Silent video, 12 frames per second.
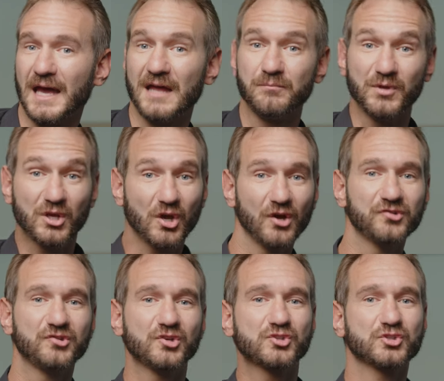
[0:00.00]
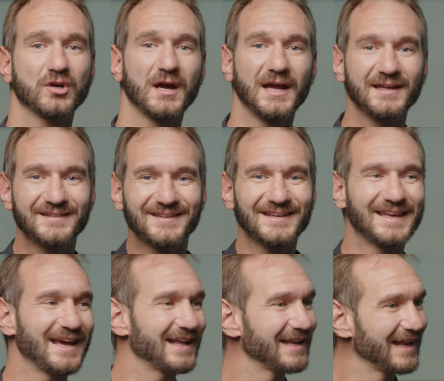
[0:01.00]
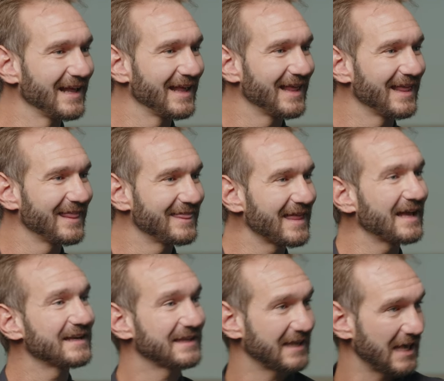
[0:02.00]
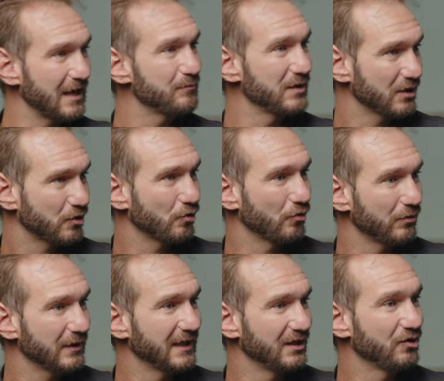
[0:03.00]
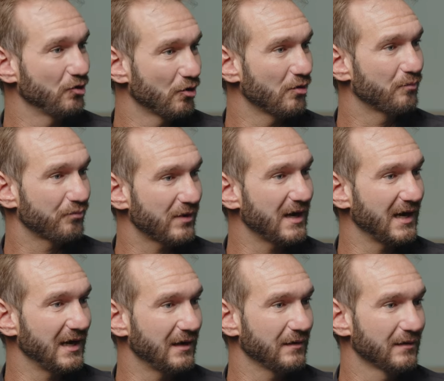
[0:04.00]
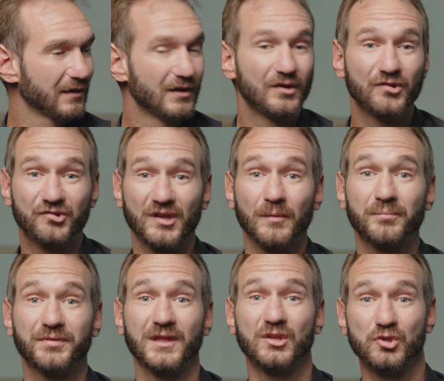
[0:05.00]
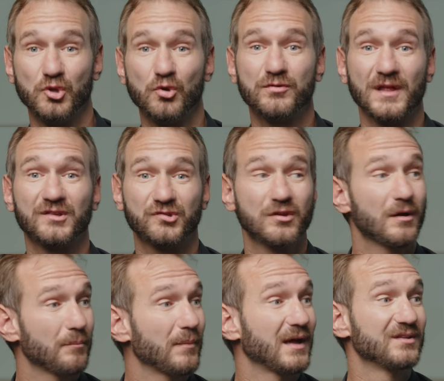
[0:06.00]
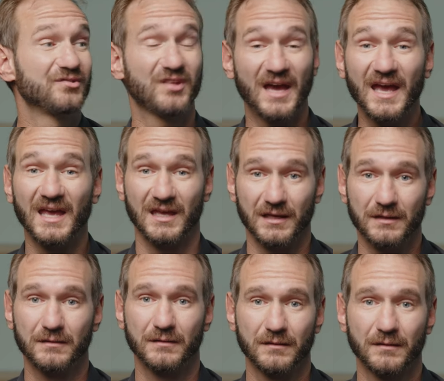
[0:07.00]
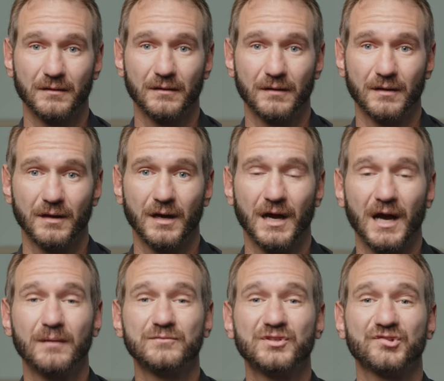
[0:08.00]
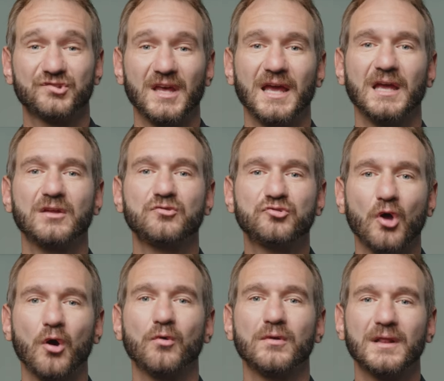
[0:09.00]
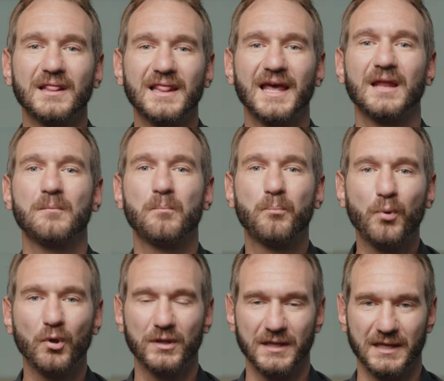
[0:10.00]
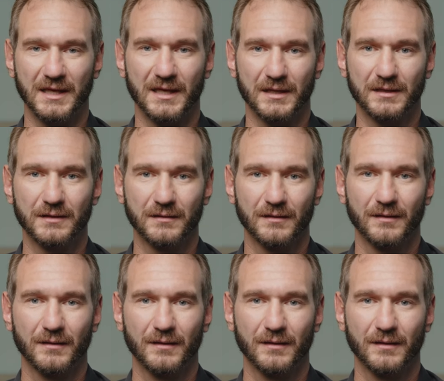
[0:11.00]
And because you're trying to get that chemical in your brain, mm-hmm. something new that's not mundane. I'm just saying, don't let bullying,